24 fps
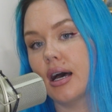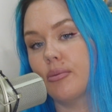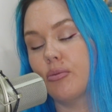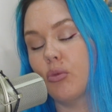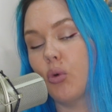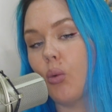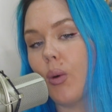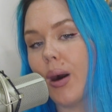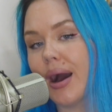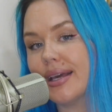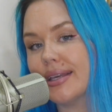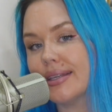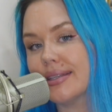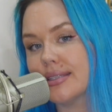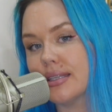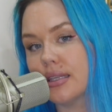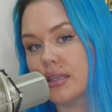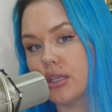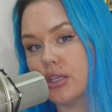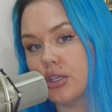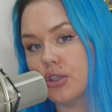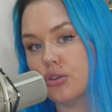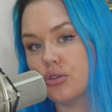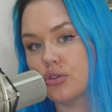why isn't
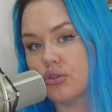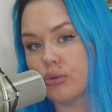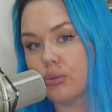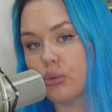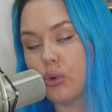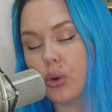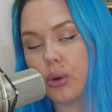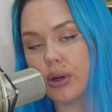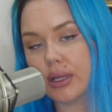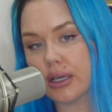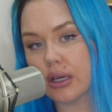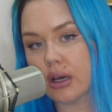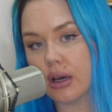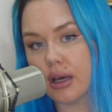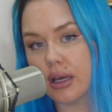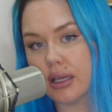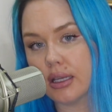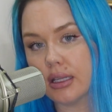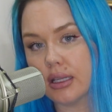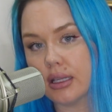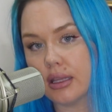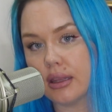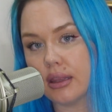the news reporting on